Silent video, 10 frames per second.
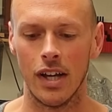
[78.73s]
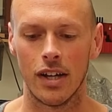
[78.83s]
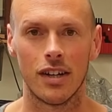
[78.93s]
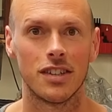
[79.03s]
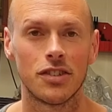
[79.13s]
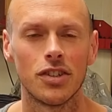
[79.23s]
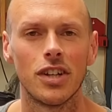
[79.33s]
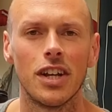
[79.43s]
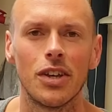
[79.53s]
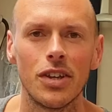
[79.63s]
Uh,
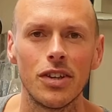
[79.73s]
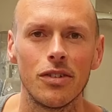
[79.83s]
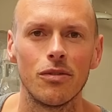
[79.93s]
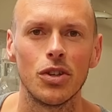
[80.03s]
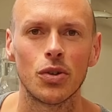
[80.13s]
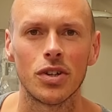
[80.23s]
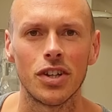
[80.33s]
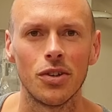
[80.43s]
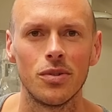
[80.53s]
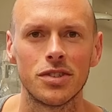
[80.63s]
certainly you can
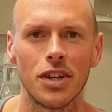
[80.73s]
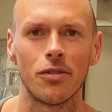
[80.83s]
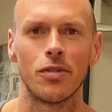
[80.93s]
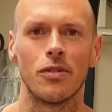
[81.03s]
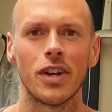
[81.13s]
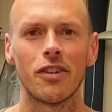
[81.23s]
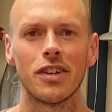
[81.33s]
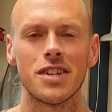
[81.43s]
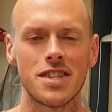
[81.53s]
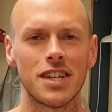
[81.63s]
use it for
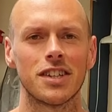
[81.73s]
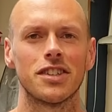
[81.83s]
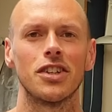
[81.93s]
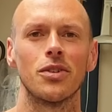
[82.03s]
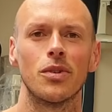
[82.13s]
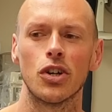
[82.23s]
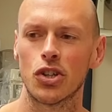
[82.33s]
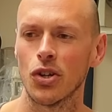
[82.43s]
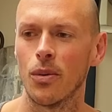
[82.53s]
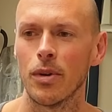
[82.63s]
various things in your
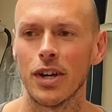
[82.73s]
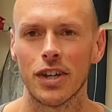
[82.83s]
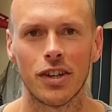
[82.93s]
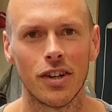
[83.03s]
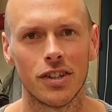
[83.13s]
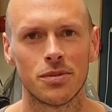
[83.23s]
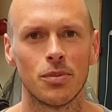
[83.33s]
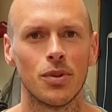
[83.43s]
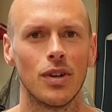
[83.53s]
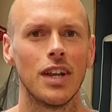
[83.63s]
workshop, like a
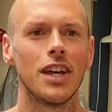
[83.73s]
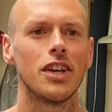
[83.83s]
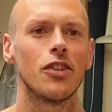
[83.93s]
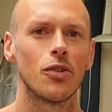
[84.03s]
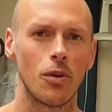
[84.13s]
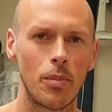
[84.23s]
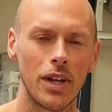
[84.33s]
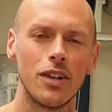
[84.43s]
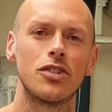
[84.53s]
small lathe or a pillar